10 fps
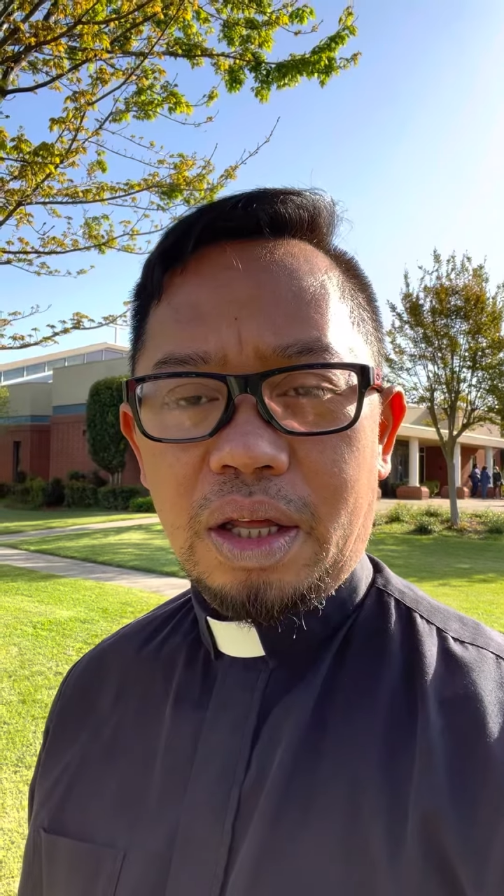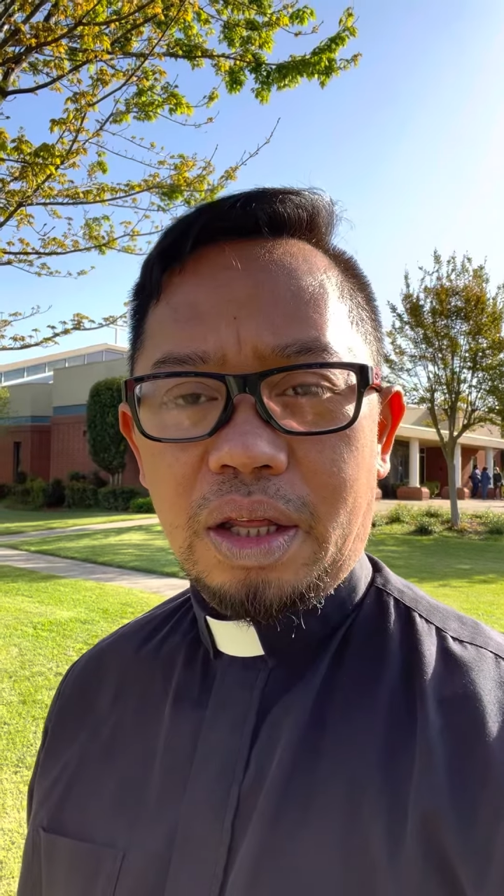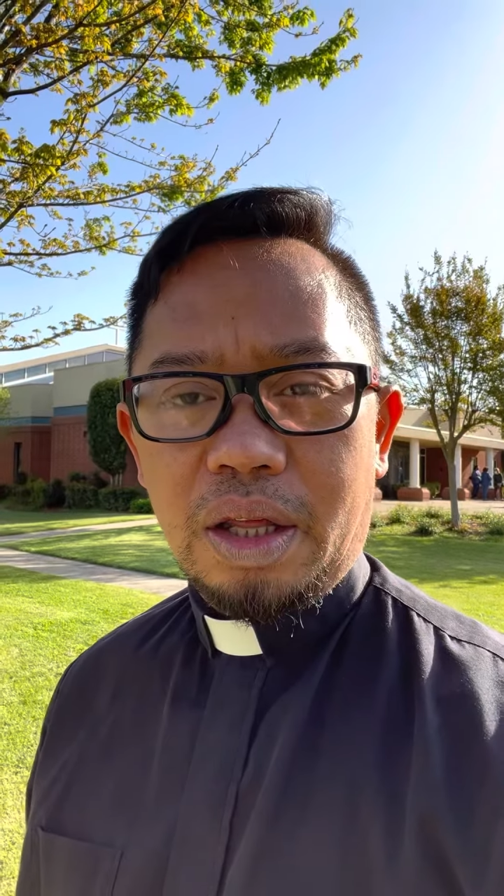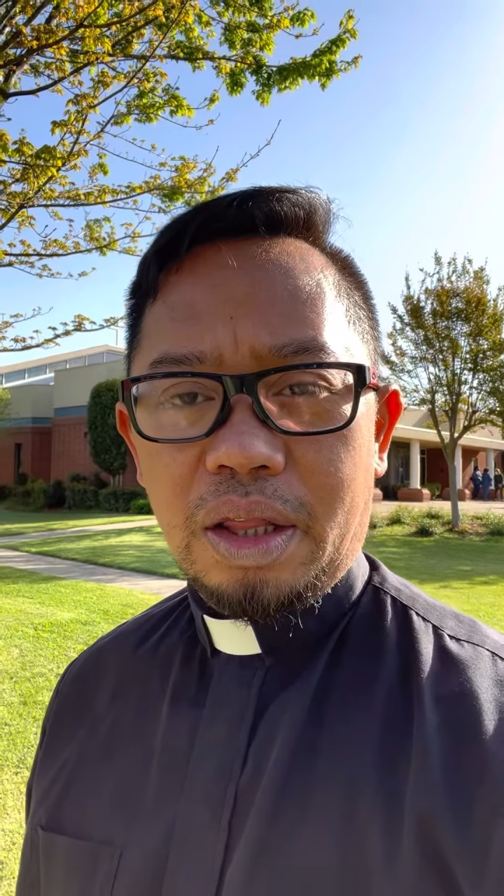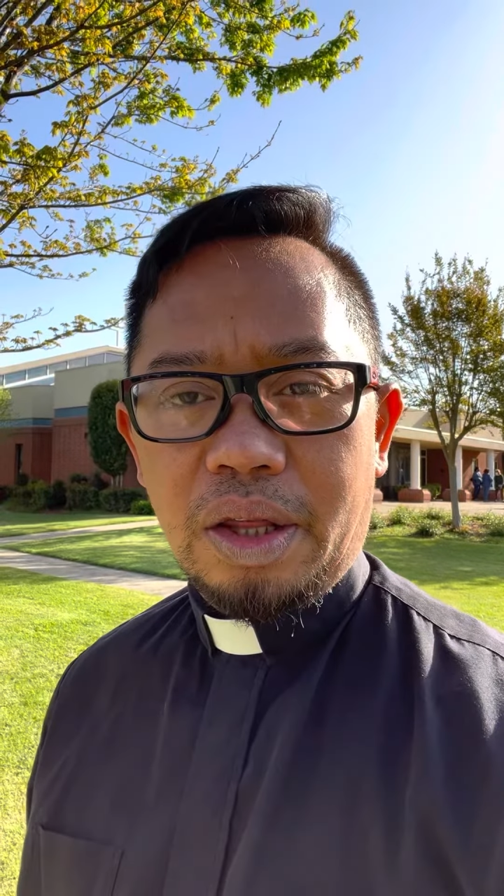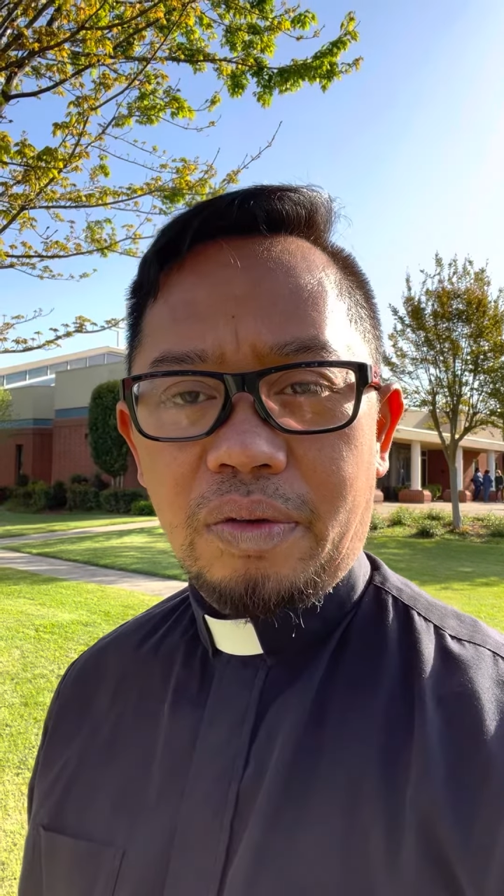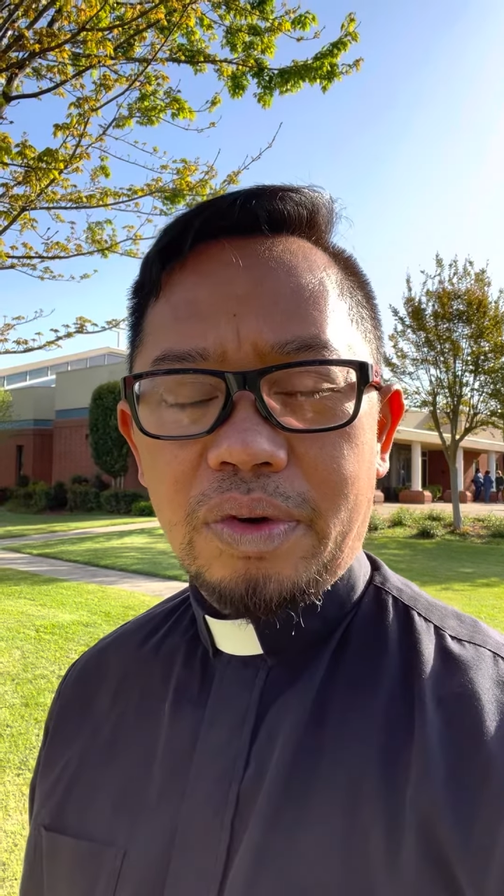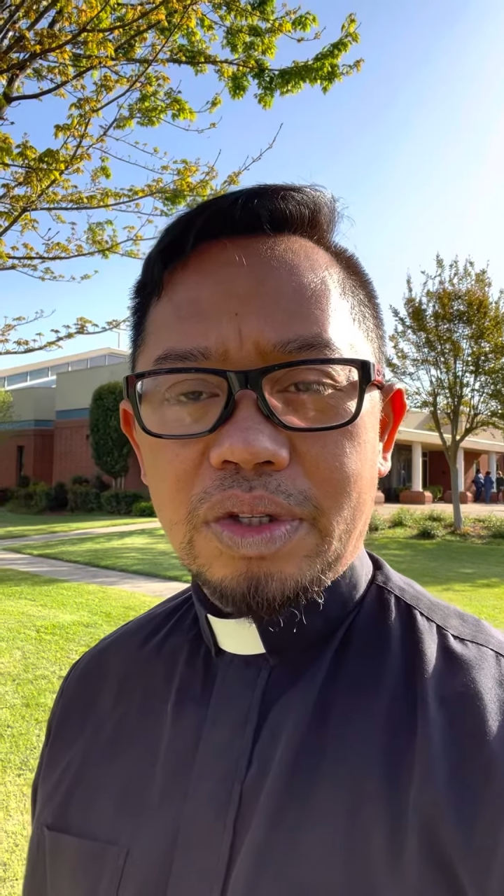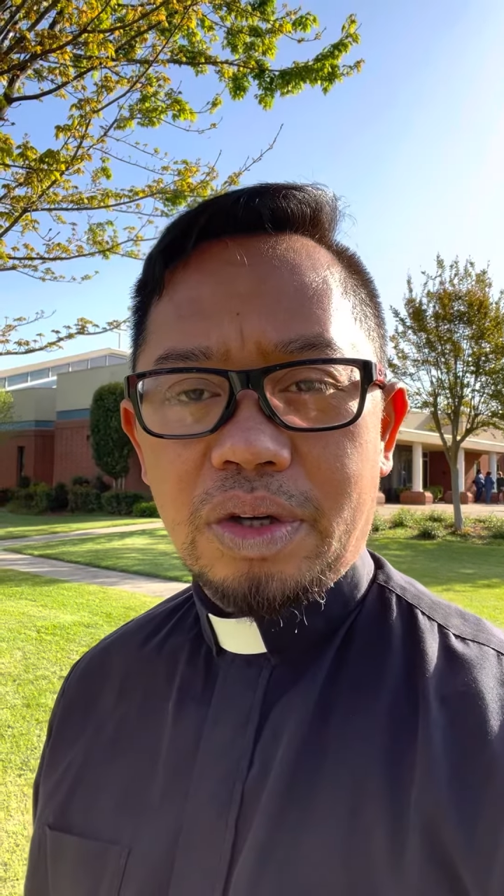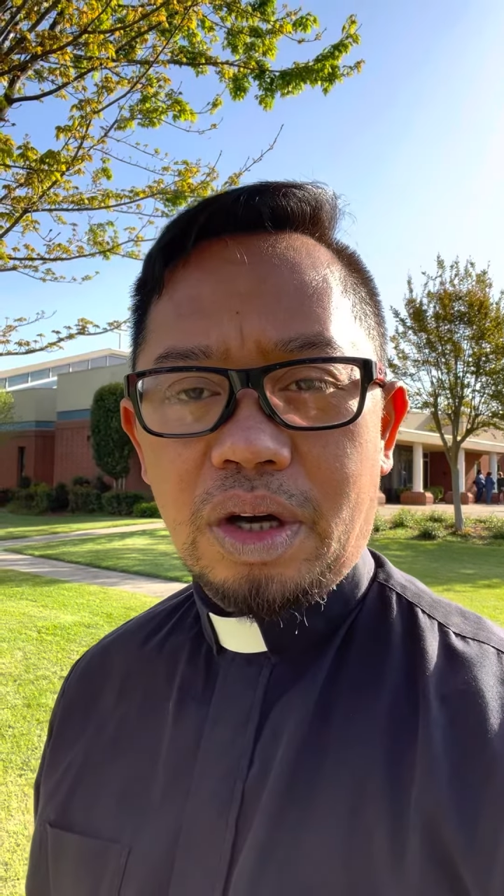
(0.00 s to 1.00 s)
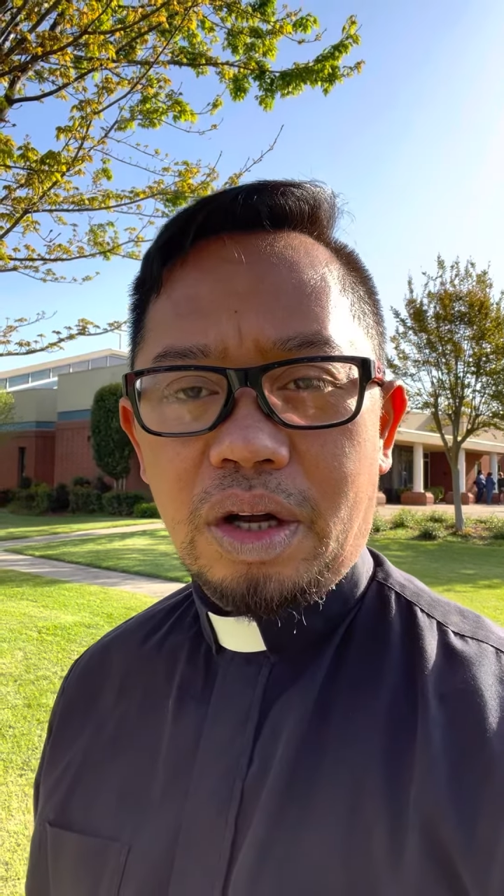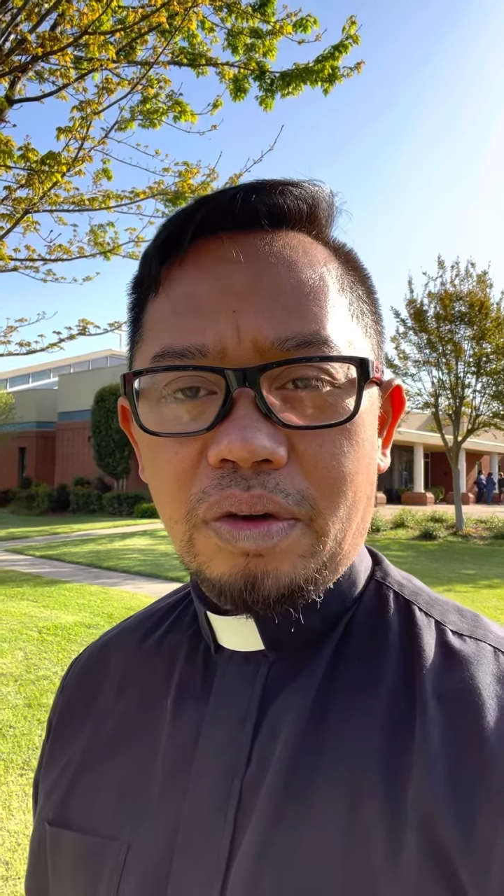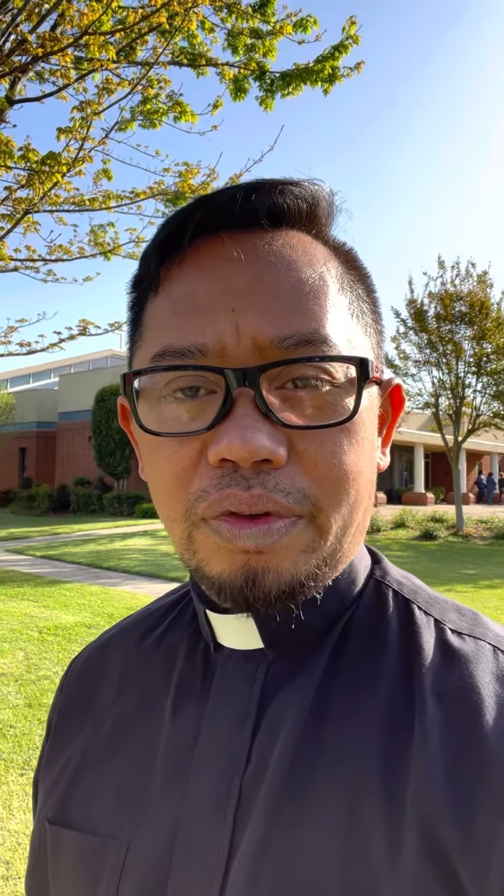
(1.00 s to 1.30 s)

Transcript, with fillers: and their resolve